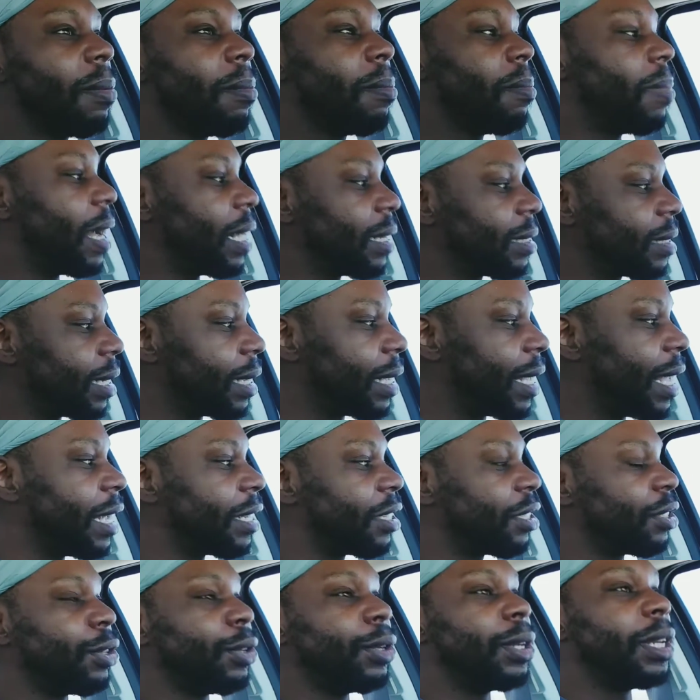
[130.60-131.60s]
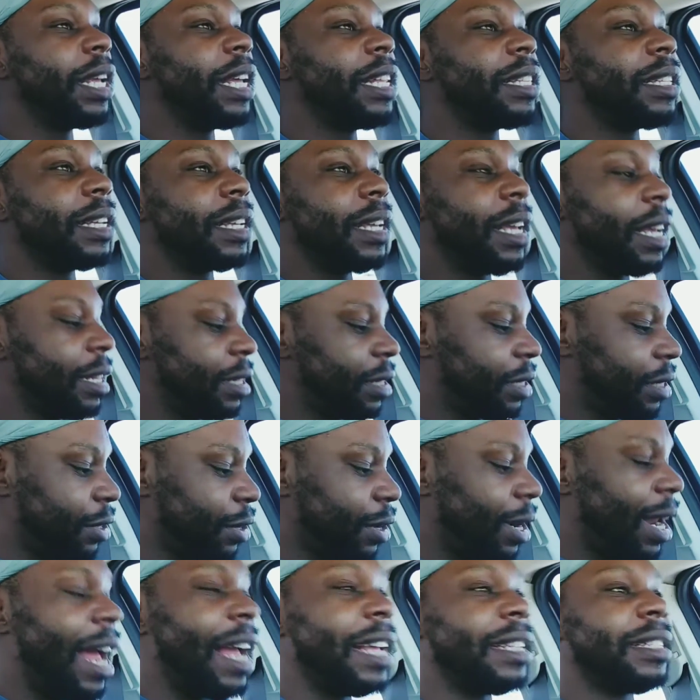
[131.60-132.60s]
But you need to get
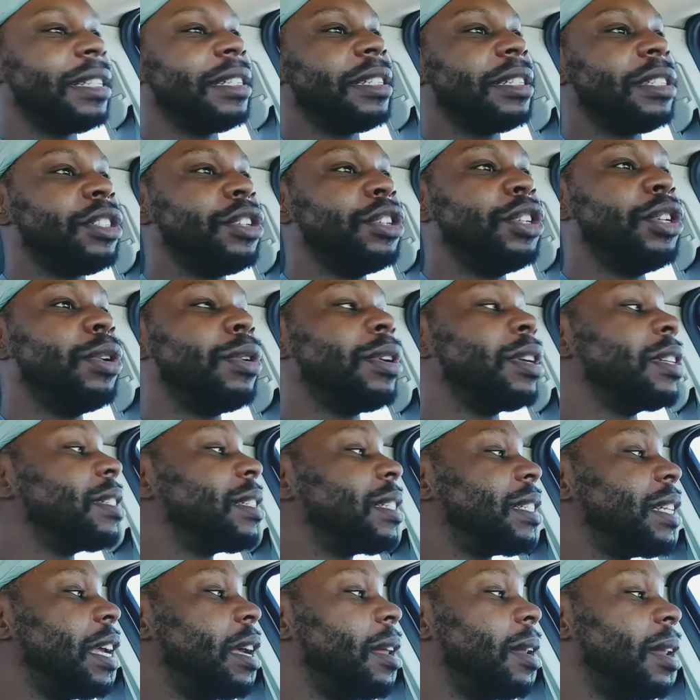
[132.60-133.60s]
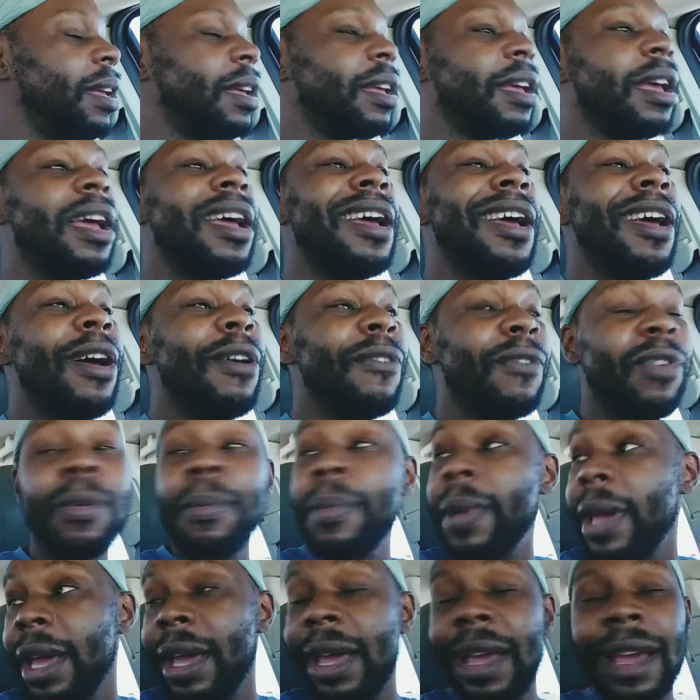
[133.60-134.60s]
your license to do concealing. For
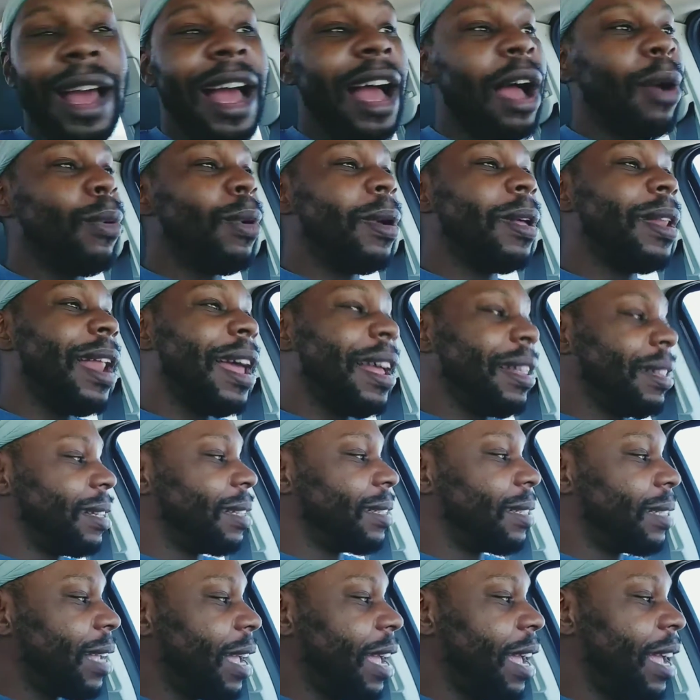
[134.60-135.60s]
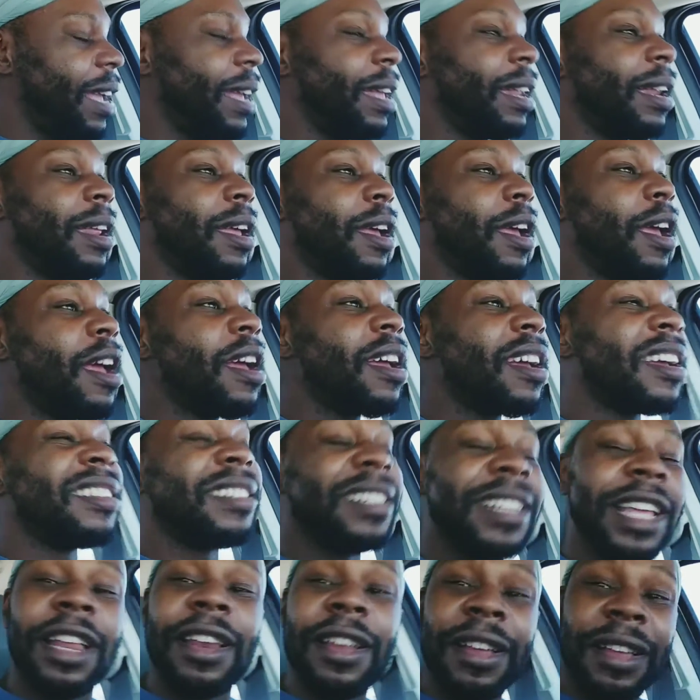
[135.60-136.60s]
me, I would like to say
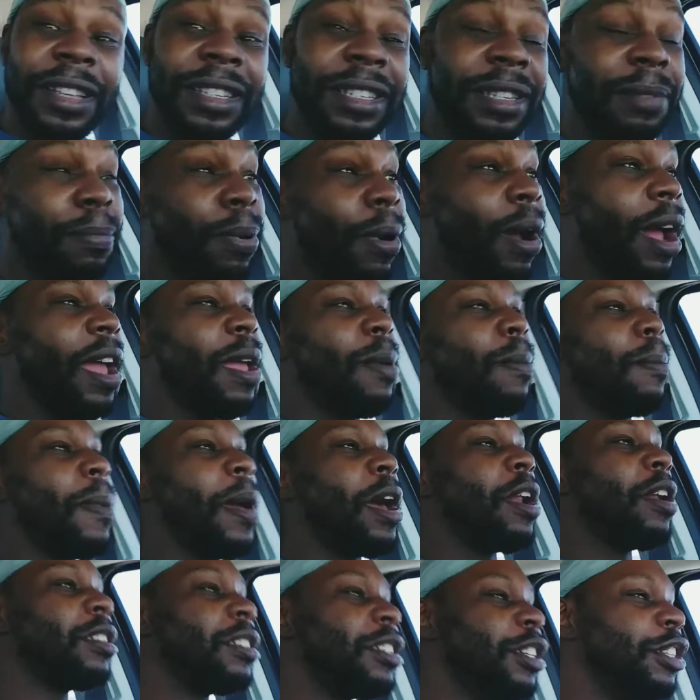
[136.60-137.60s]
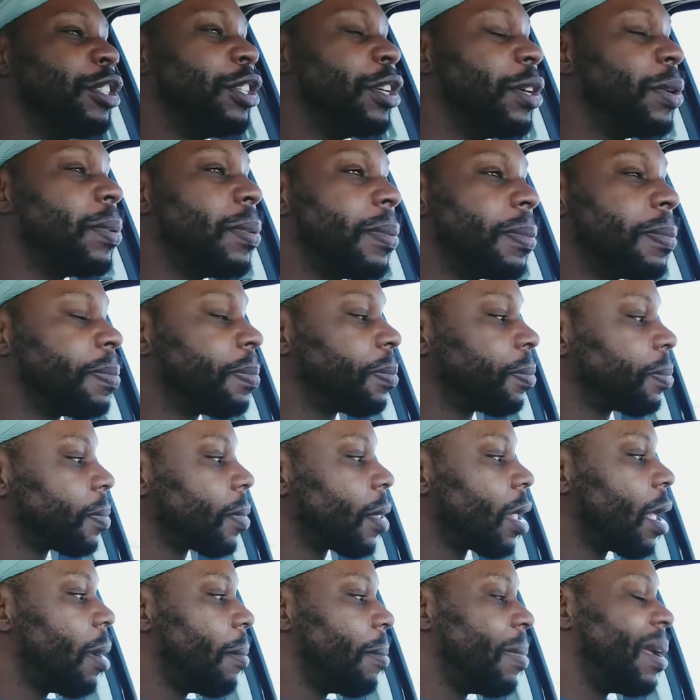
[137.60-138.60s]
concealing is probably better to do.
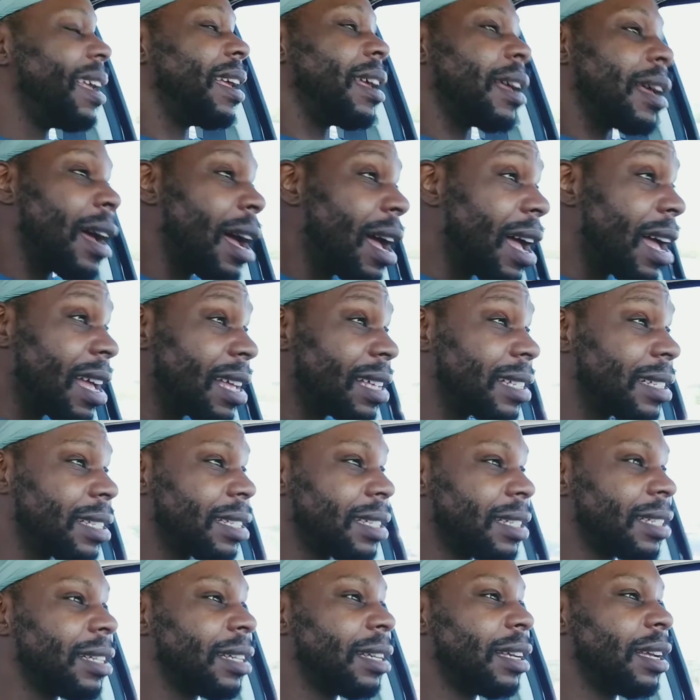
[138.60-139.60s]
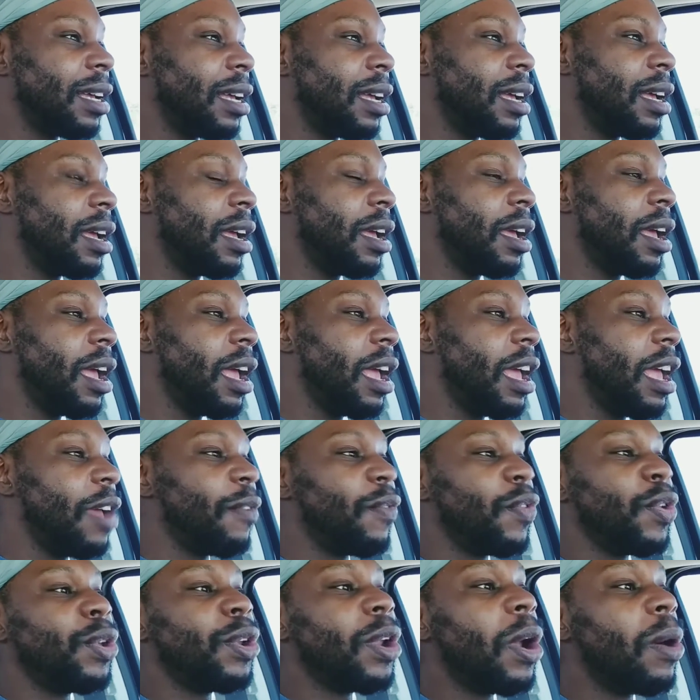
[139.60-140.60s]
Because if
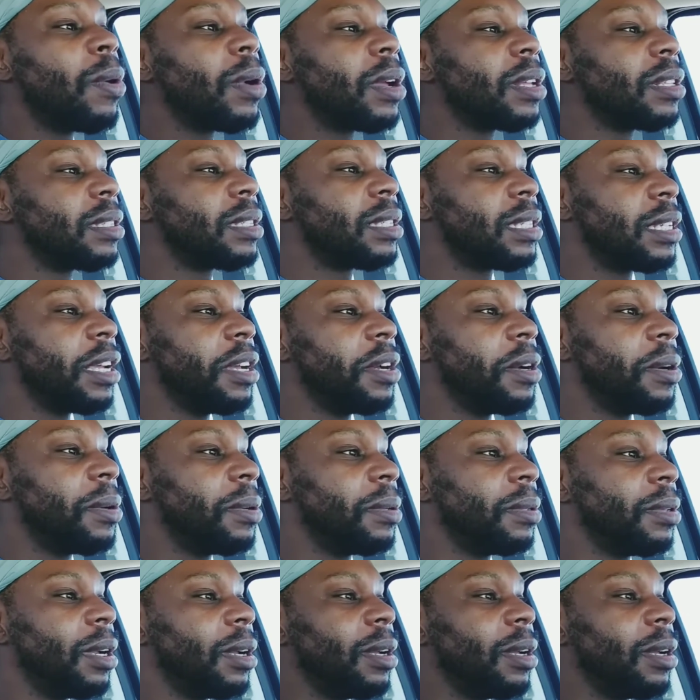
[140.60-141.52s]
you don't conceal,